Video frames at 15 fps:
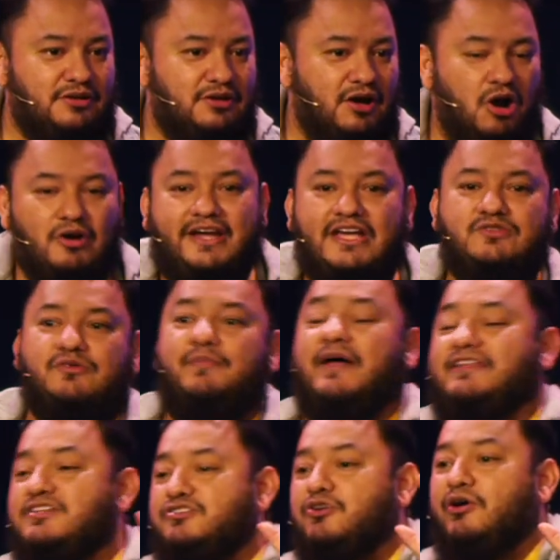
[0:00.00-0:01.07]
Oh, guess what about
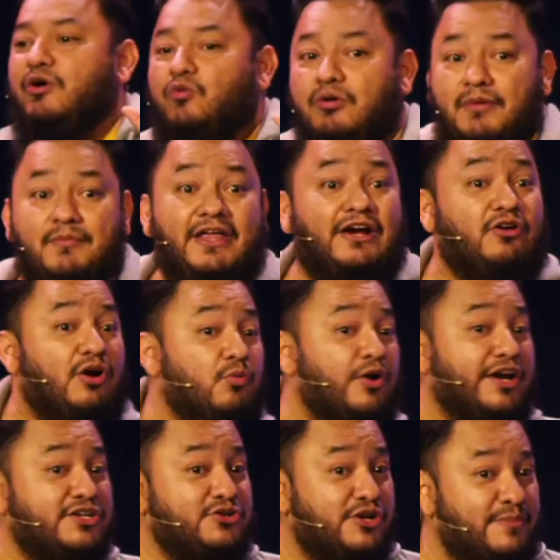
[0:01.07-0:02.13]
this girl at work? Remember that girl at work
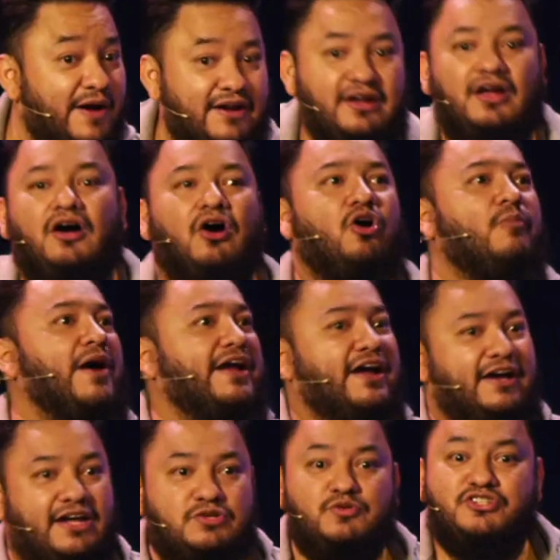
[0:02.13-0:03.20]
I told you about? Oh my God,
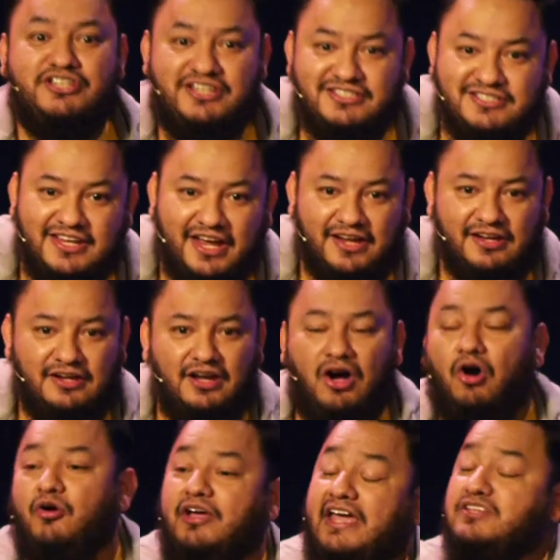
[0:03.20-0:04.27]
guess what she did today?
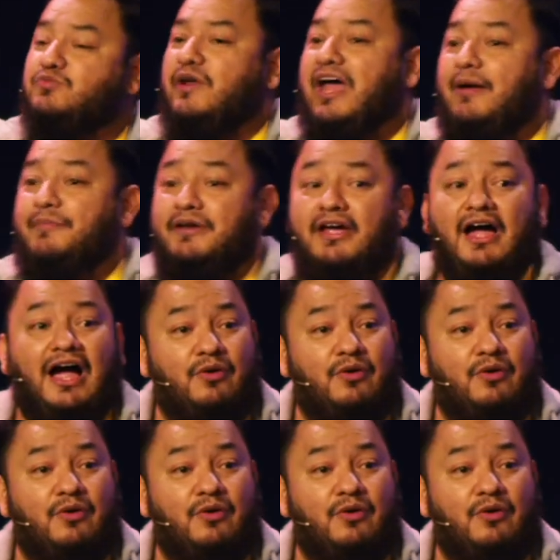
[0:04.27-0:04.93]
Oh, guess what happened?